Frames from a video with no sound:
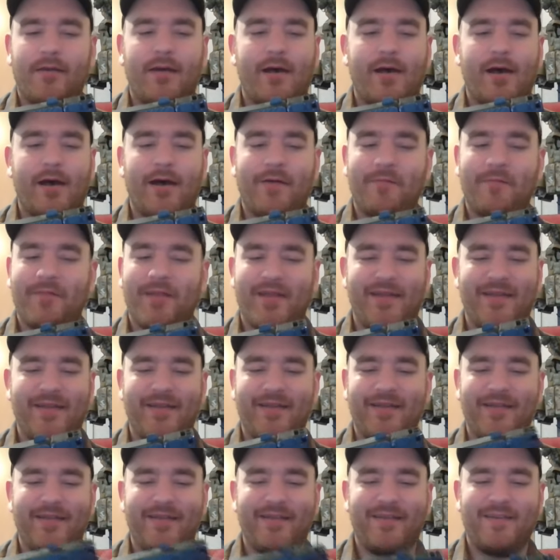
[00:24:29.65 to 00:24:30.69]

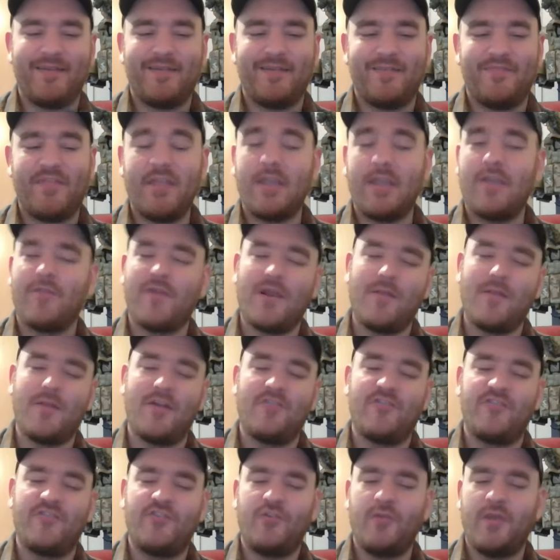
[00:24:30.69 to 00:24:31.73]
Thank you very
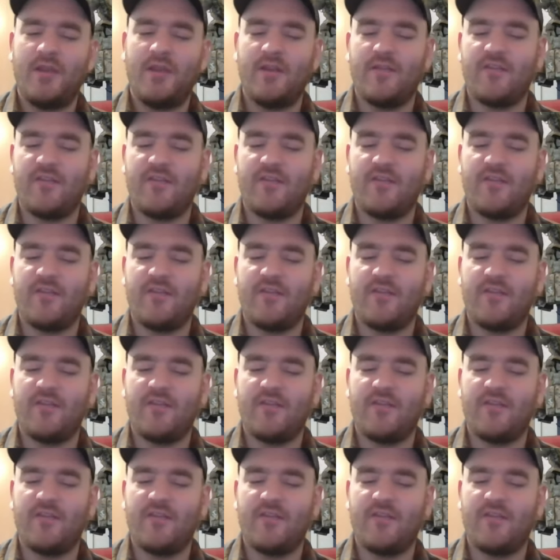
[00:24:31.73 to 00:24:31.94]
much for tuning